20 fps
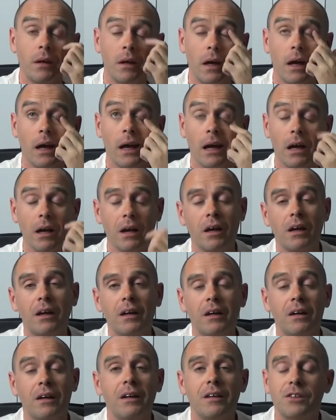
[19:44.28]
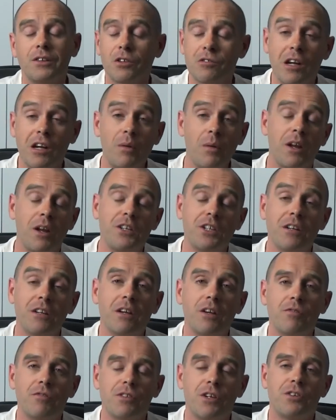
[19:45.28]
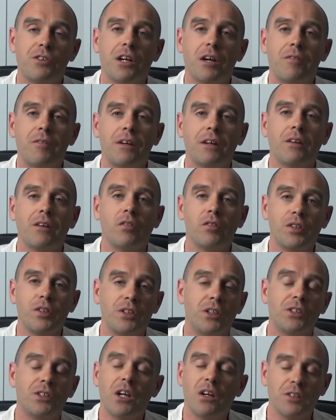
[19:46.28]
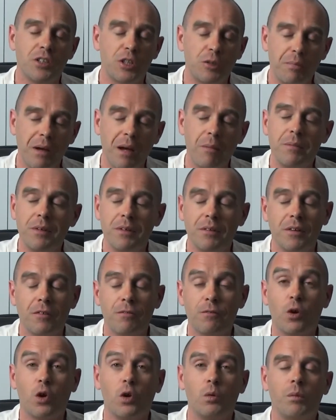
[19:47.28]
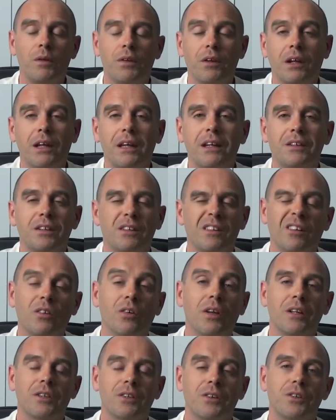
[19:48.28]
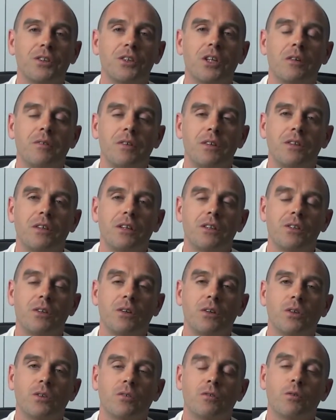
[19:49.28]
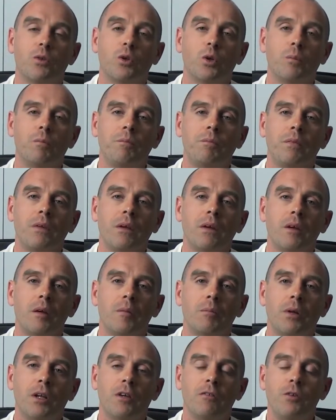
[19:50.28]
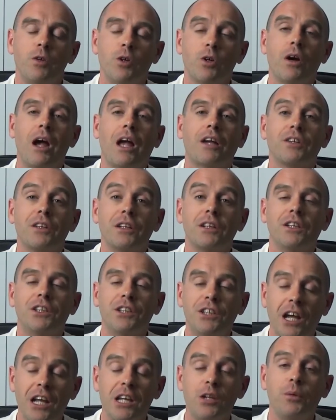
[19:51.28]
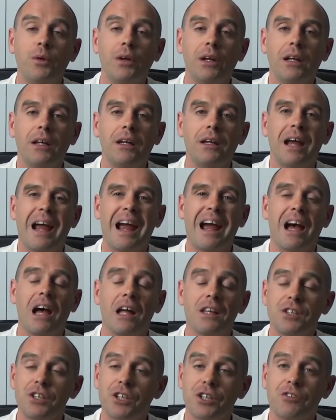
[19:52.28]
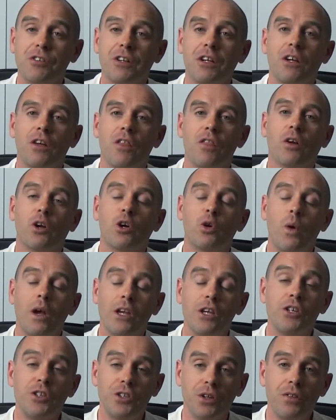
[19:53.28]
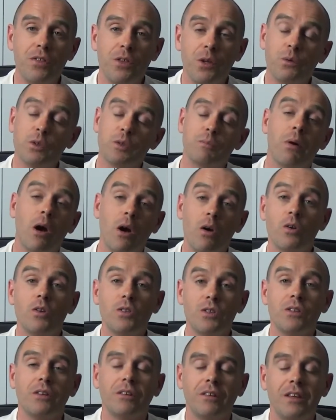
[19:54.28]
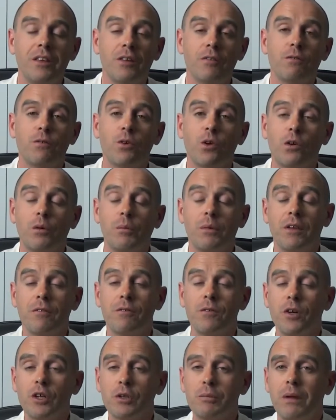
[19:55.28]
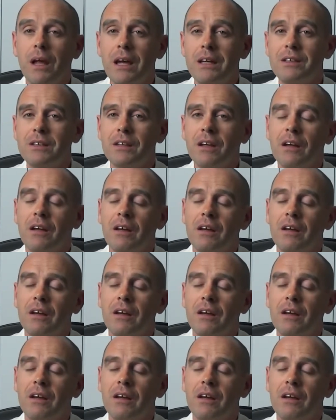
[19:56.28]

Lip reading: It's a great way to generate free traffic. Obviously, just don't spam the forum with links and all that sort of stuff. It's not good form. But if you're actually genuinely answering the question that was posed in the forum in the first place,